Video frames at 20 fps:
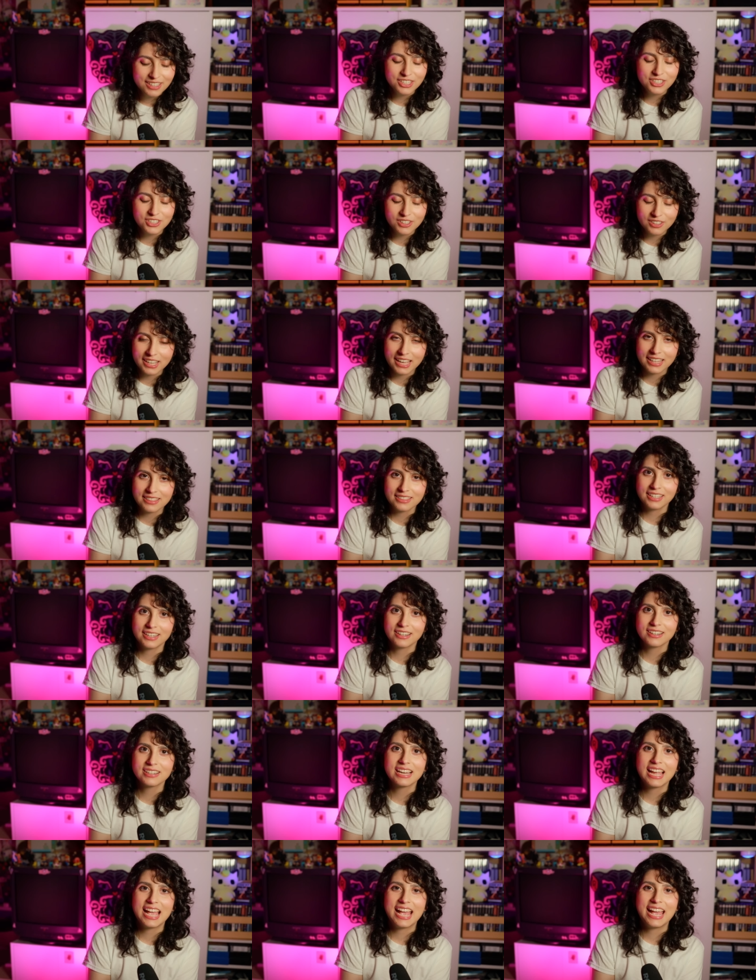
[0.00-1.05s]
you'll get
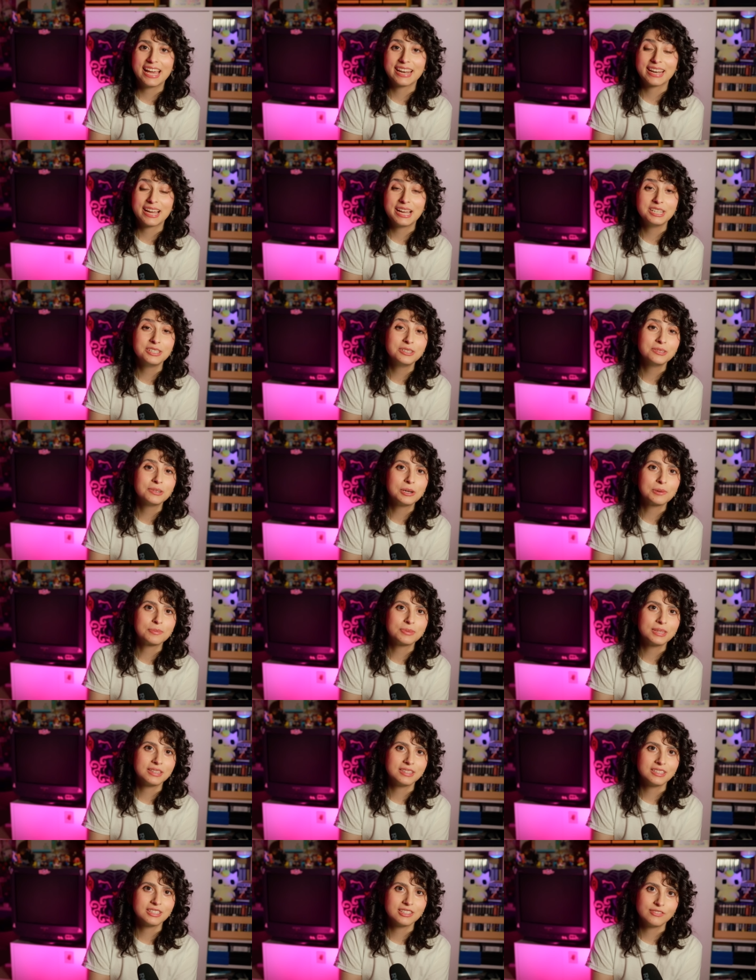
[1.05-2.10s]
there. And I do hope
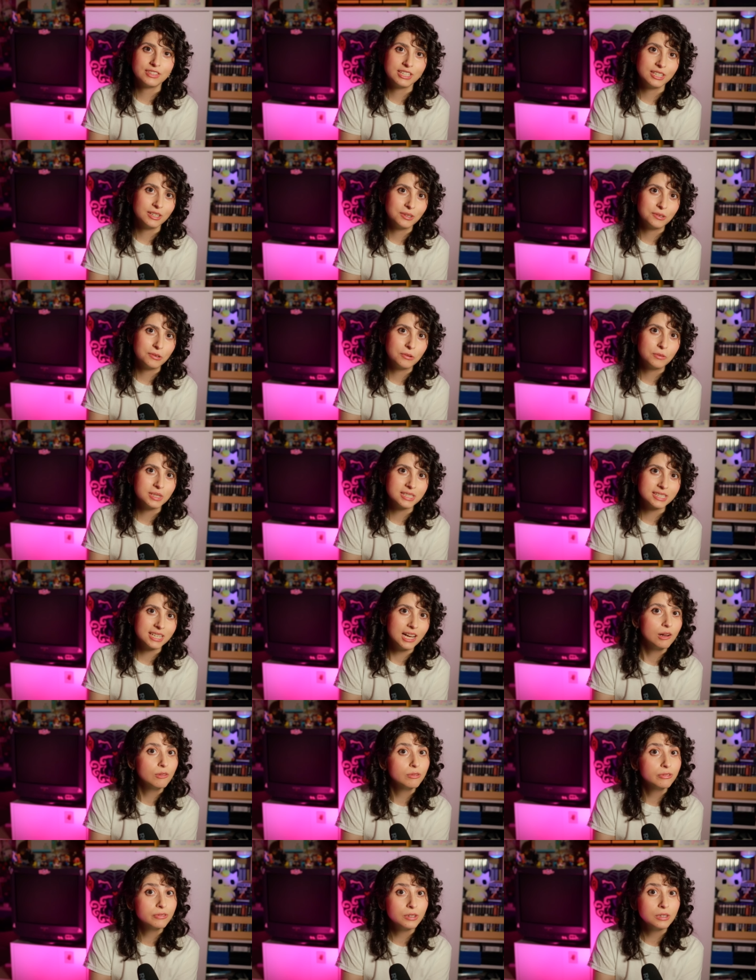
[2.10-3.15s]
that this video was
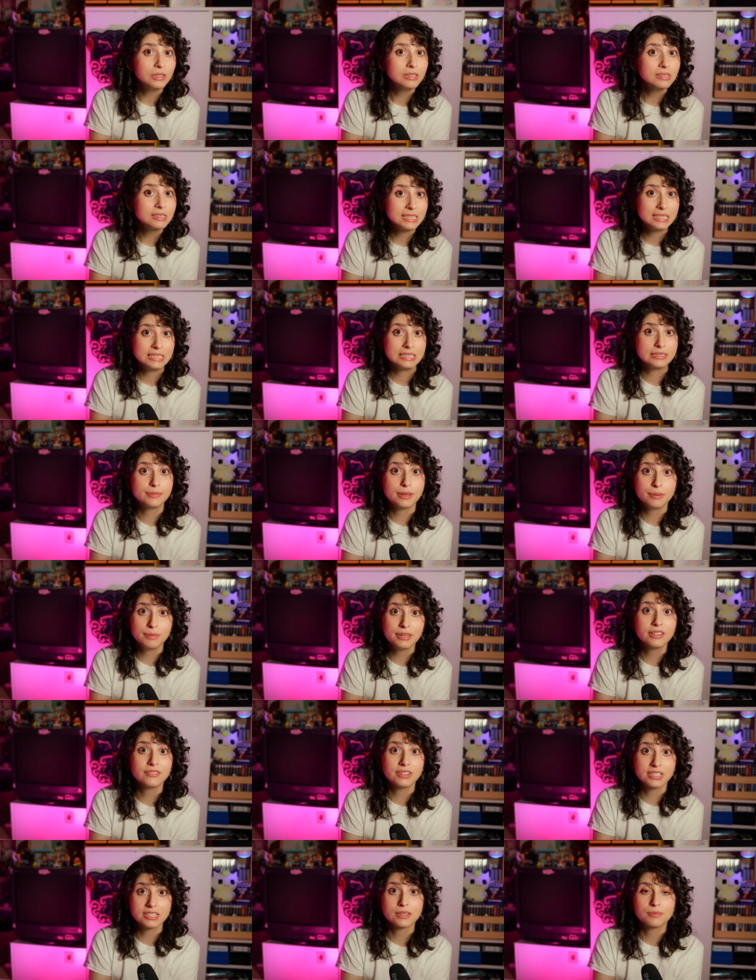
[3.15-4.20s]
helpful and maybe
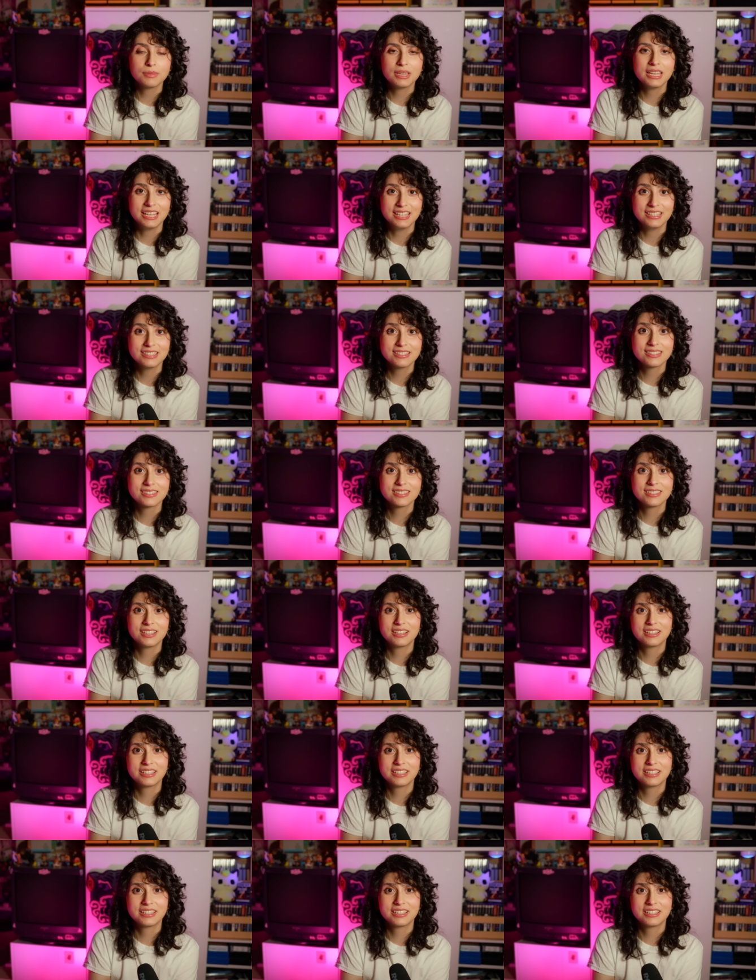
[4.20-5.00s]
giving some hints